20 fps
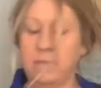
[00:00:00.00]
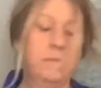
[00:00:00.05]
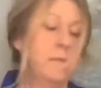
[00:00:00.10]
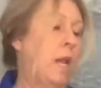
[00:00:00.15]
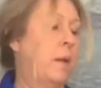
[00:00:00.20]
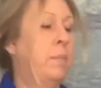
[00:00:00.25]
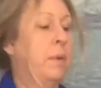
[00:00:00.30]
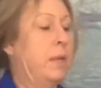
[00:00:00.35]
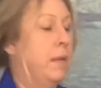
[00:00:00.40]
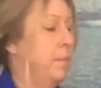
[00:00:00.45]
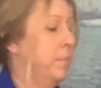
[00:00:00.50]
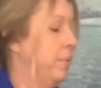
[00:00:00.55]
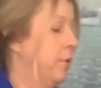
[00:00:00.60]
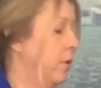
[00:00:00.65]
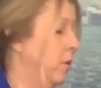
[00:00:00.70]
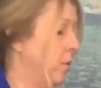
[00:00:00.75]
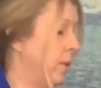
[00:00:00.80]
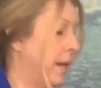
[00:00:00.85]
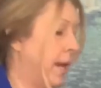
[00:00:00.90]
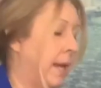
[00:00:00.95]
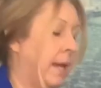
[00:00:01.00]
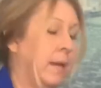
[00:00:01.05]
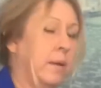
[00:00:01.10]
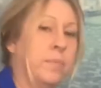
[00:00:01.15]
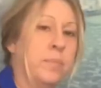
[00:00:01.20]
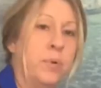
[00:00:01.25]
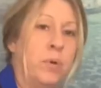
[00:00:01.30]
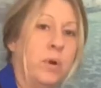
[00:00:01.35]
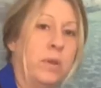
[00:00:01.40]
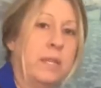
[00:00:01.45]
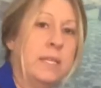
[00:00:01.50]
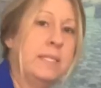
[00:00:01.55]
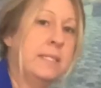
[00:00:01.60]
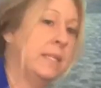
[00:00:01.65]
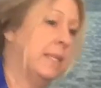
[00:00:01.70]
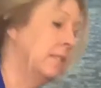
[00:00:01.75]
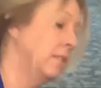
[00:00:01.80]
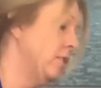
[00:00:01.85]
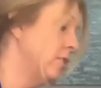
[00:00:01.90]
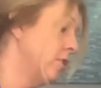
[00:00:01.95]
I'm gonna put, when I pour this
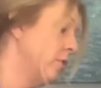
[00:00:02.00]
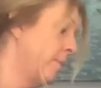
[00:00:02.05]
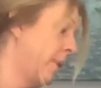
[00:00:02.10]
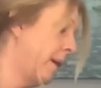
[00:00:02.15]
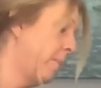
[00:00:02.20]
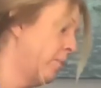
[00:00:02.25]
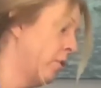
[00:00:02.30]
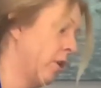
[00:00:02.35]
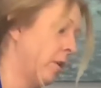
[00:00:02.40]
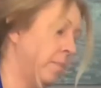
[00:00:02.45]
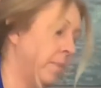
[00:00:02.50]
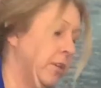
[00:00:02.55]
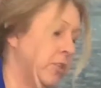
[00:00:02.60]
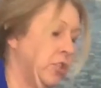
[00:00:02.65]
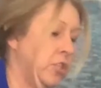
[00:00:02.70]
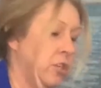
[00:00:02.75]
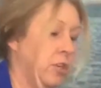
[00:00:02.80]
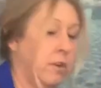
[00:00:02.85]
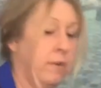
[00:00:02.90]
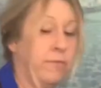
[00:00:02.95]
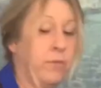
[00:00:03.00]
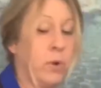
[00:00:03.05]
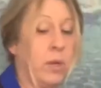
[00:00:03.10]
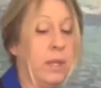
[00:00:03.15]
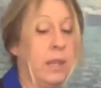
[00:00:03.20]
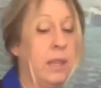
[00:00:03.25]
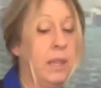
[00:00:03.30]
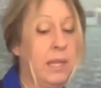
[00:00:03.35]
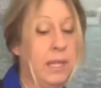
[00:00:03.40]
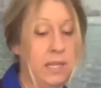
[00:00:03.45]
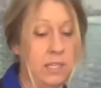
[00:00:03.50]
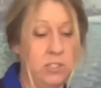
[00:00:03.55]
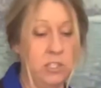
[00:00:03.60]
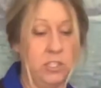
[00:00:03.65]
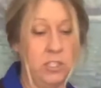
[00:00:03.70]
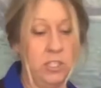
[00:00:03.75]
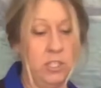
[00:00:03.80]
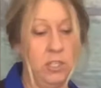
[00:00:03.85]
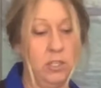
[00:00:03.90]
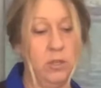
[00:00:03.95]
into my pouring pitcher for these
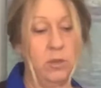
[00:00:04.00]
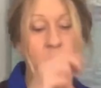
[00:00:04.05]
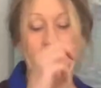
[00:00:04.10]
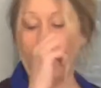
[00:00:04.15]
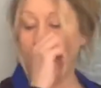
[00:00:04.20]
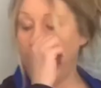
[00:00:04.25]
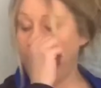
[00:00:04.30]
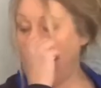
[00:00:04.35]
two,